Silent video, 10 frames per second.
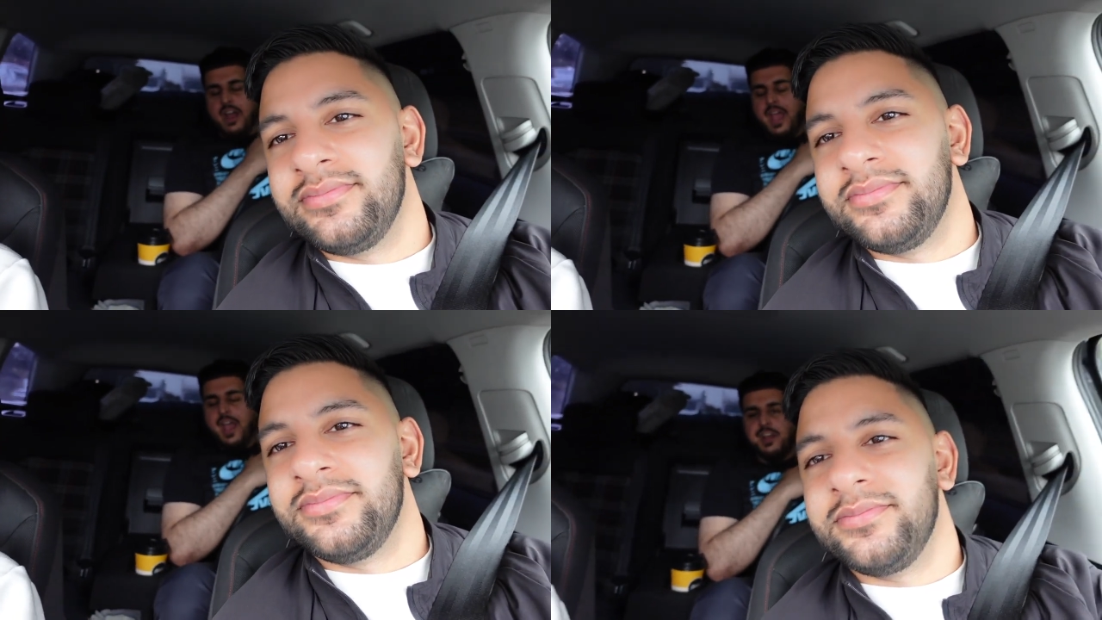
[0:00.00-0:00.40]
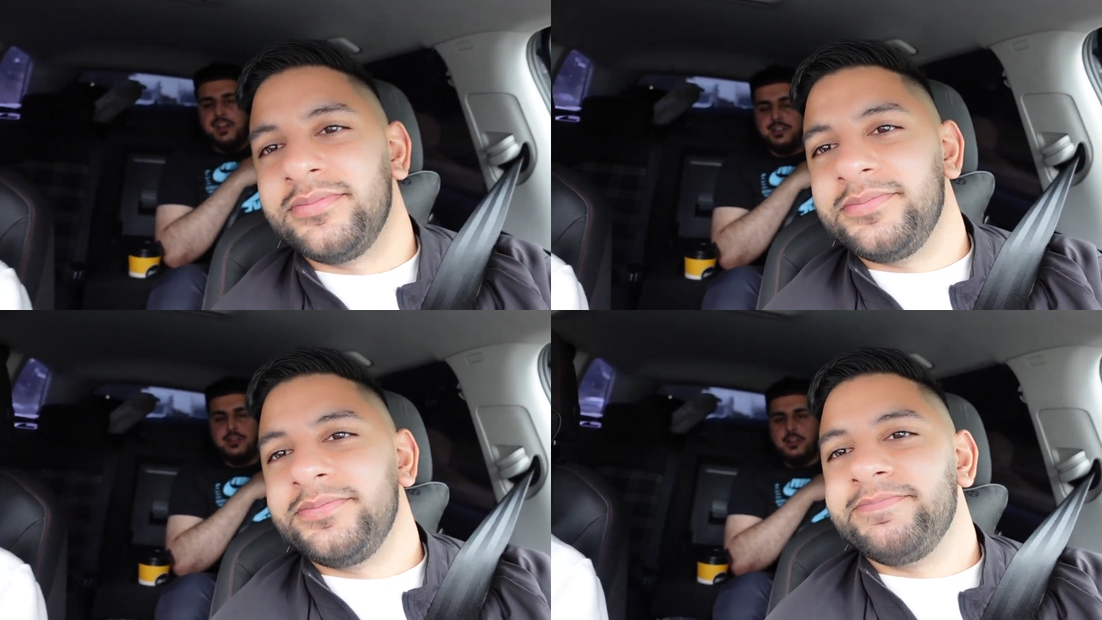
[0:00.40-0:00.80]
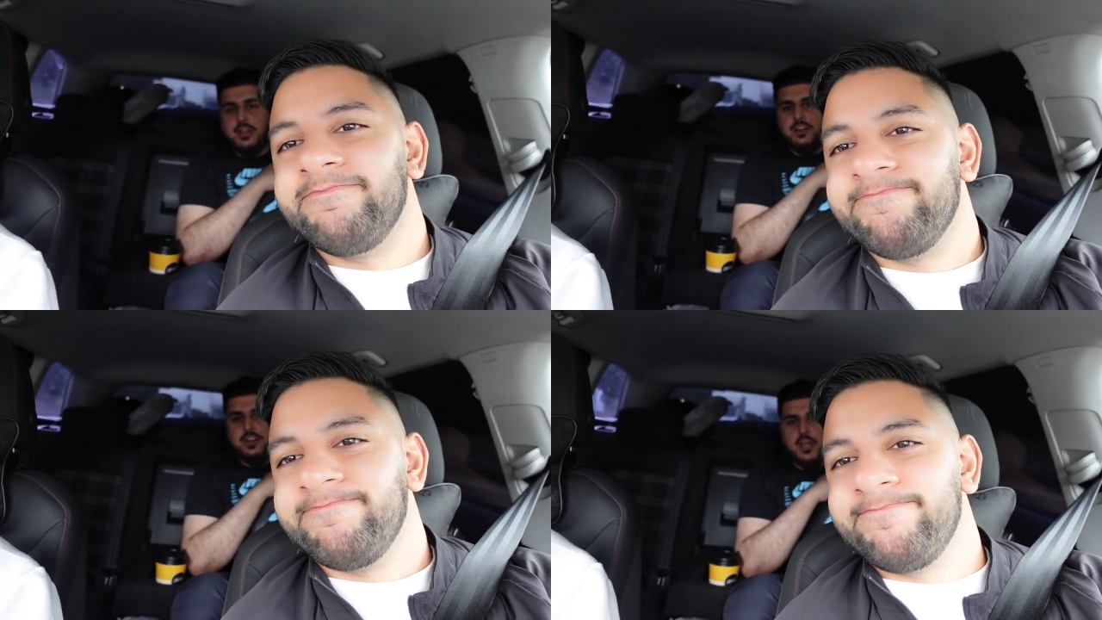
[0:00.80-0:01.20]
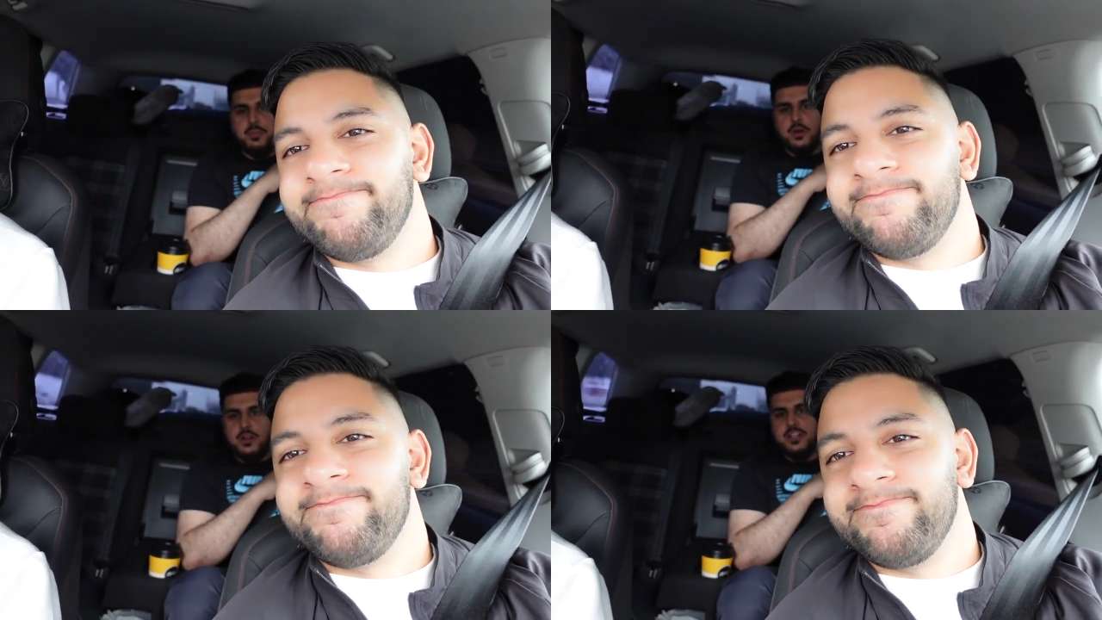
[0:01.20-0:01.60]
Speaker 1: oh, yeah. As soon as I get to the
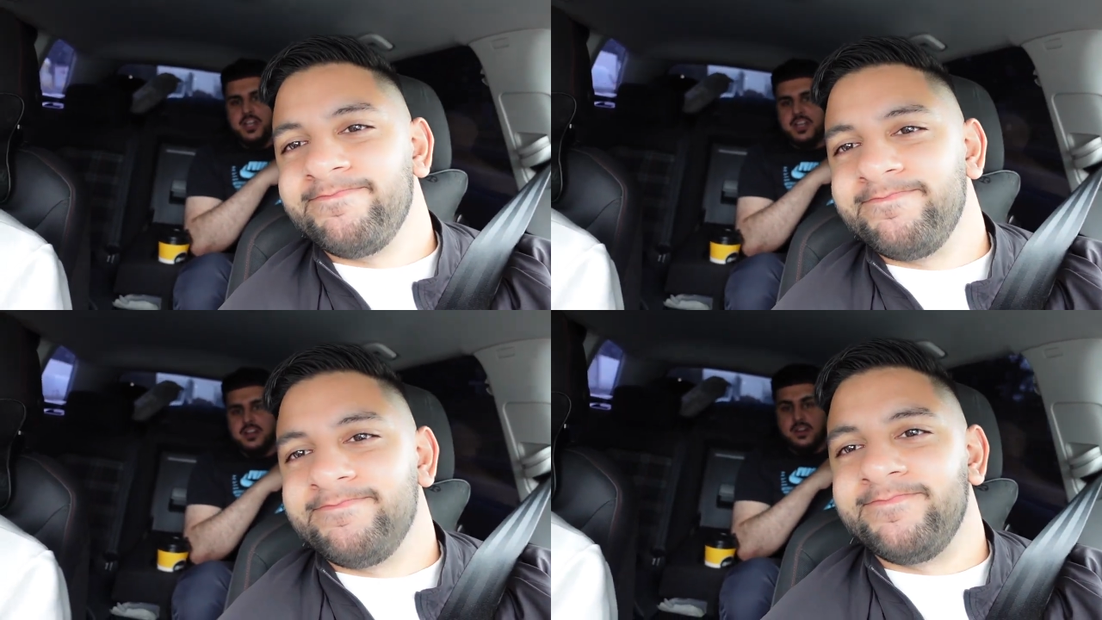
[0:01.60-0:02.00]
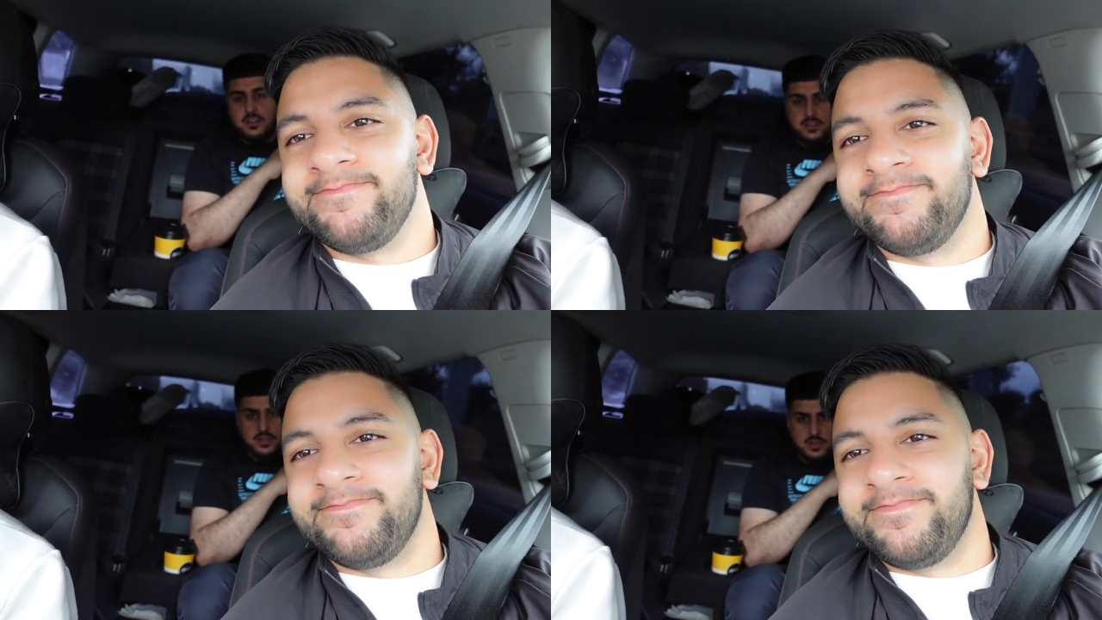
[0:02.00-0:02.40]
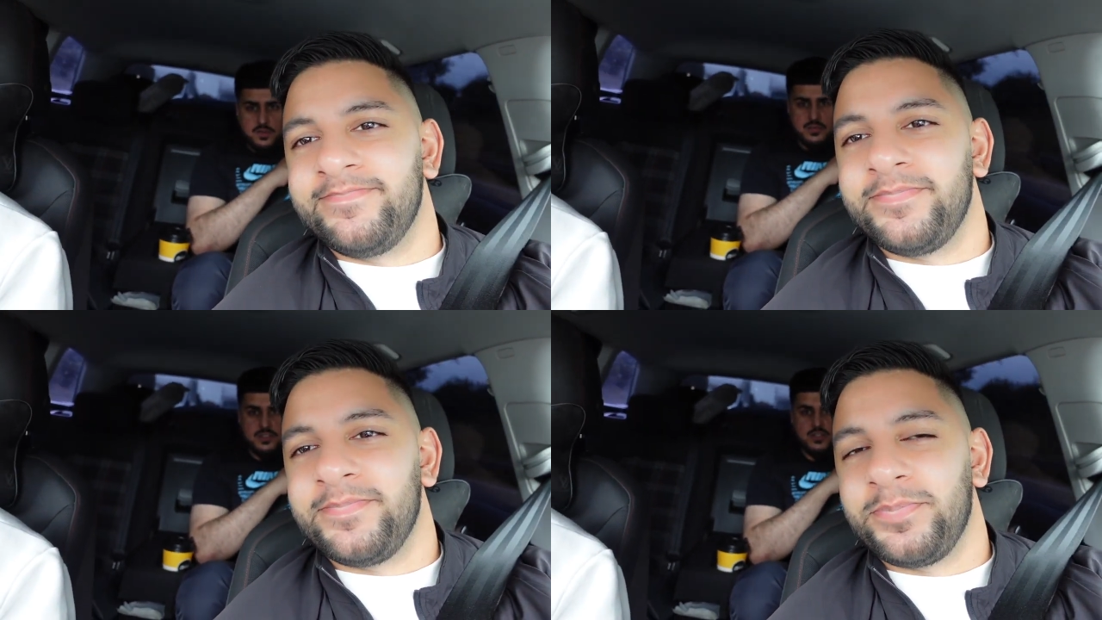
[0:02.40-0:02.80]
airport and I check in, then it's a different